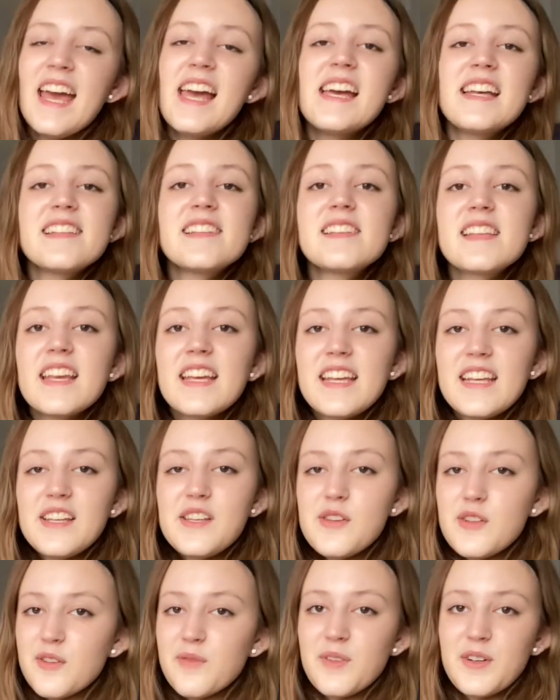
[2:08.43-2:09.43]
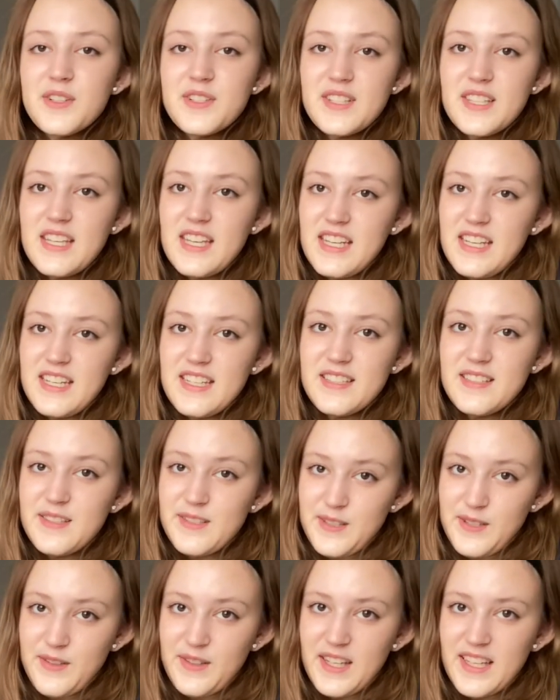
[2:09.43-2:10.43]
as a university
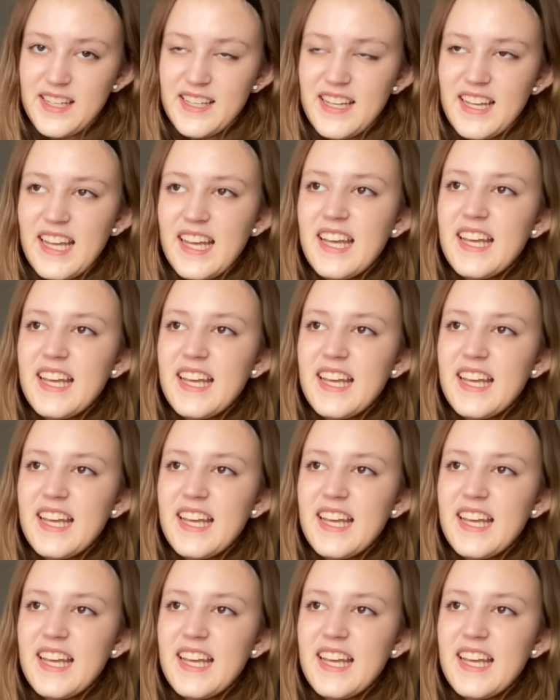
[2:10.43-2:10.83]
student.